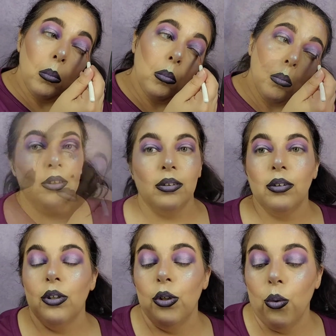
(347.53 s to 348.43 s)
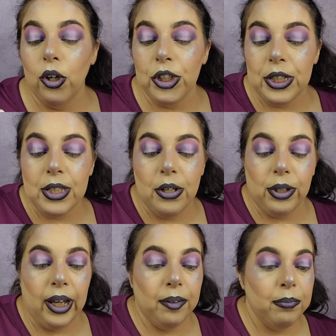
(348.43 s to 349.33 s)
Oh, gorgeous.
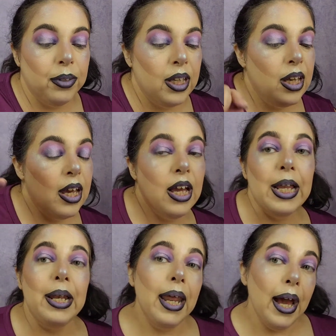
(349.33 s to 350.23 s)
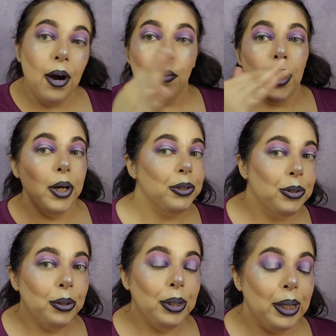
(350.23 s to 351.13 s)
Okay, now
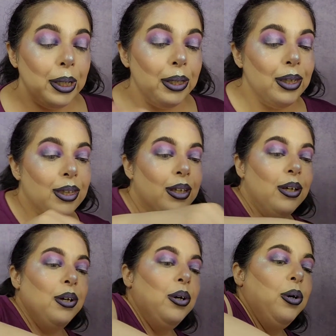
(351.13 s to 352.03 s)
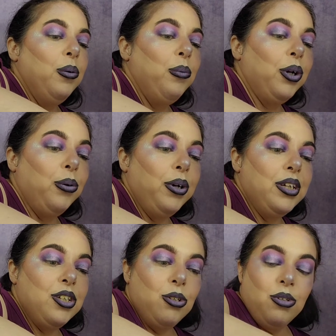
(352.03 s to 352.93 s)
underneath, we're
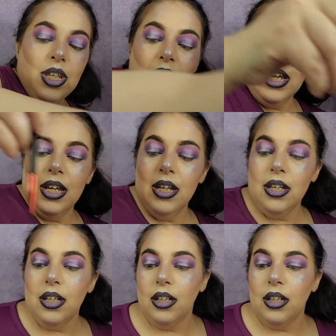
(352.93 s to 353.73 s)
going to take,